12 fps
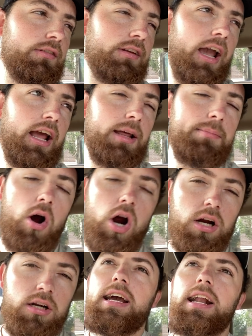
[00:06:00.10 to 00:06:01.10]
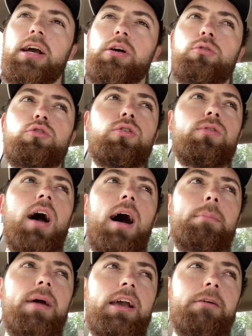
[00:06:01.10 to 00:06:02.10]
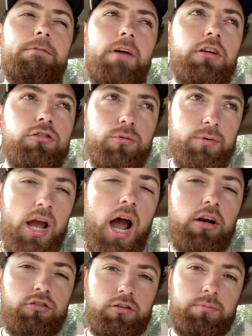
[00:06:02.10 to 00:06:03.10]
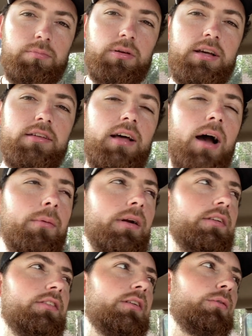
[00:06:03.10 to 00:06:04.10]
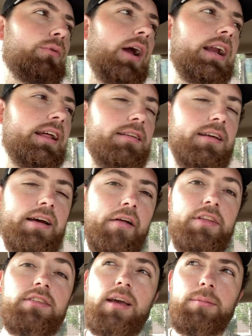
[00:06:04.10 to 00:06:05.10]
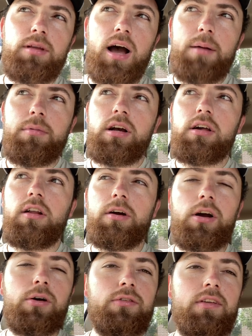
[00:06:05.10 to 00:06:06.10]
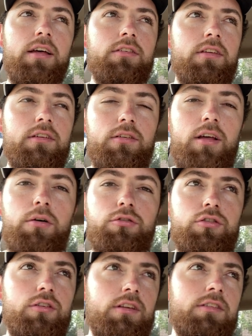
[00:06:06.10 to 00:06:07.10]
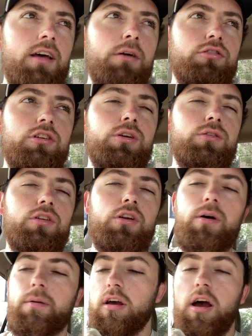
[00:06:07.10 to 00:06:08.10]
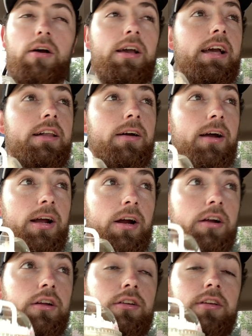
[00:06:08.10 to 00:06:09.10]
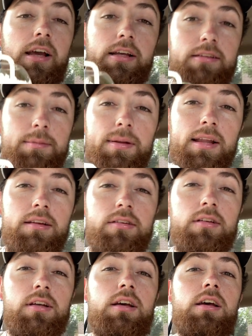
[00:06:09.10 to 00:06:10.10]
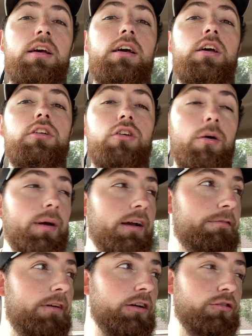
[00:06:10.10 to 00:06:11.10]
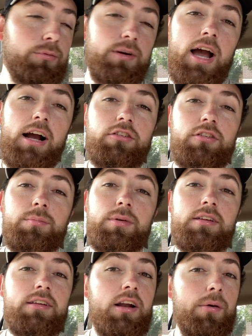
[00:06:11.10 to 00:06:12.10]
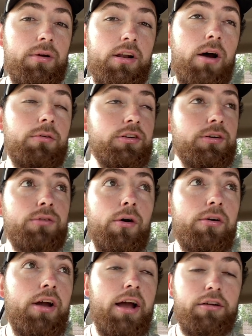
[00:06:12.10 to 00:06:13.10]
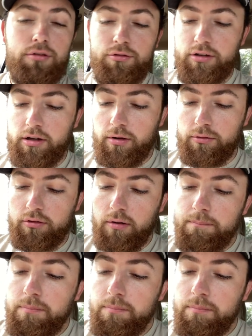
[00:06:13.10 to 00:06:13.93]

candy bar, and I go, do not make a facial reaction because I want us to rate it at the same time. Claire goes, this this is how she this is how she used to do it. Okay, Claire, here, take a sip of this, don't make a facial reaction because I don't want to know. She goes, okay. So she goes,